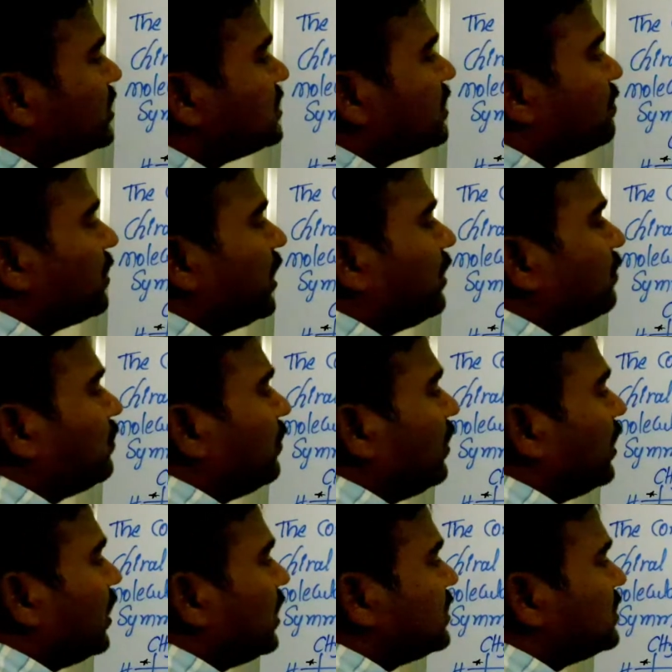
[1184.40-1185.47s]
the plane
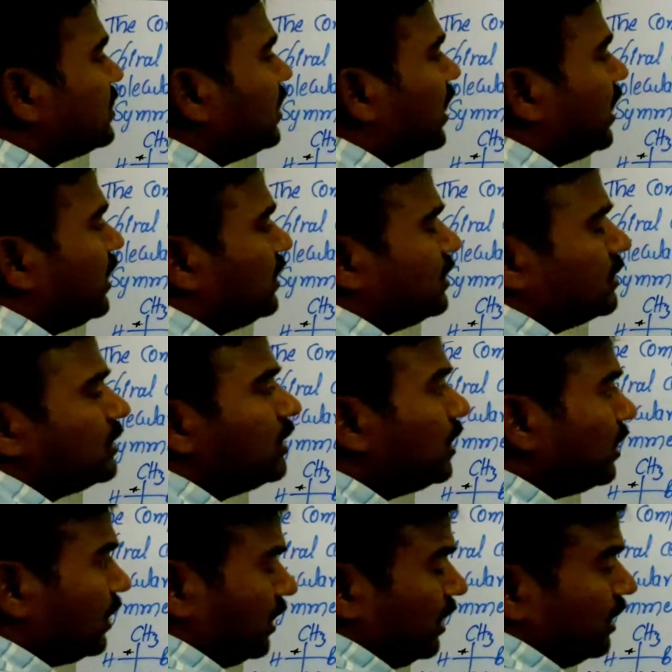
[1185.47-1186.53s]
polarized light
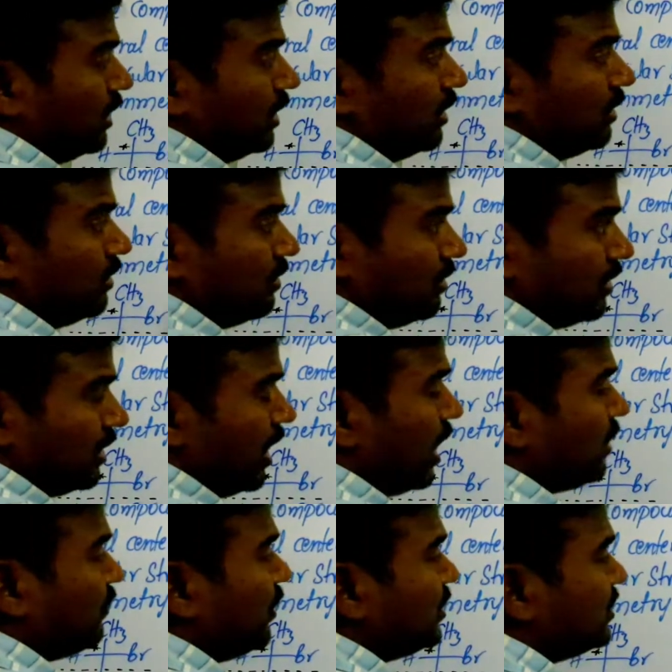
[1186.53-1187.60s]
in a
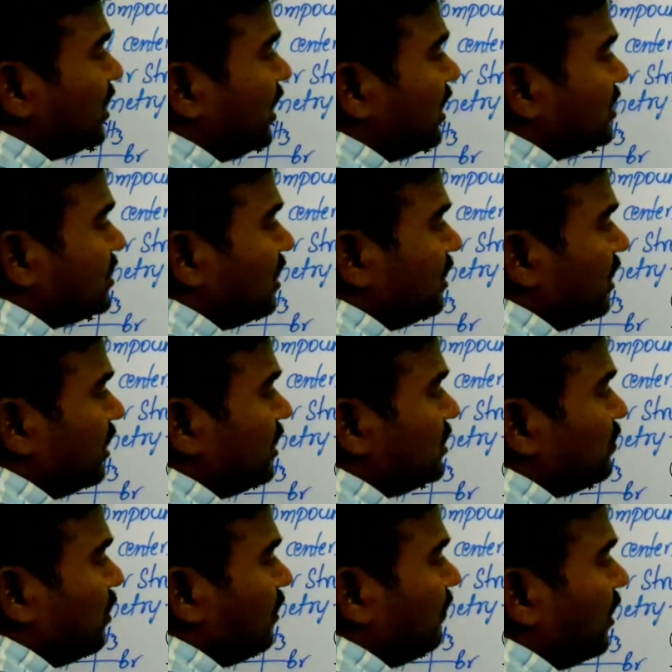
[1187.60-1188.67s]
clockwise direction. That is
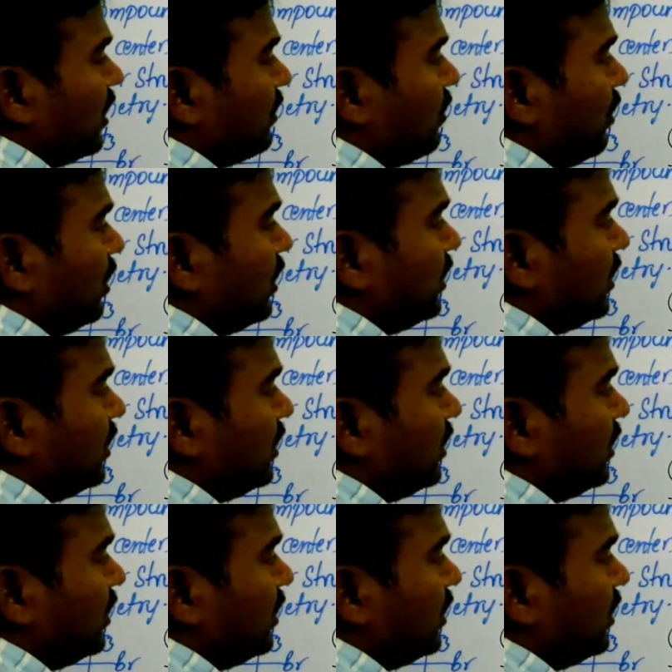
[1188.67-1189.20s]
what we are calling